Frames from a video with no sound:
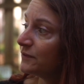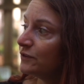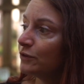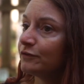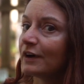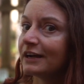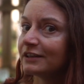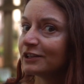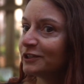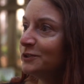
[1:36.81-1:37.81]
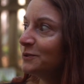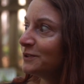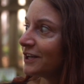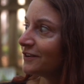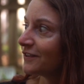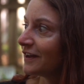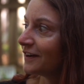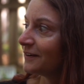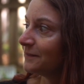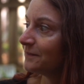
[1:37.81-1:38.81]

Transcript: You'll find clues under there.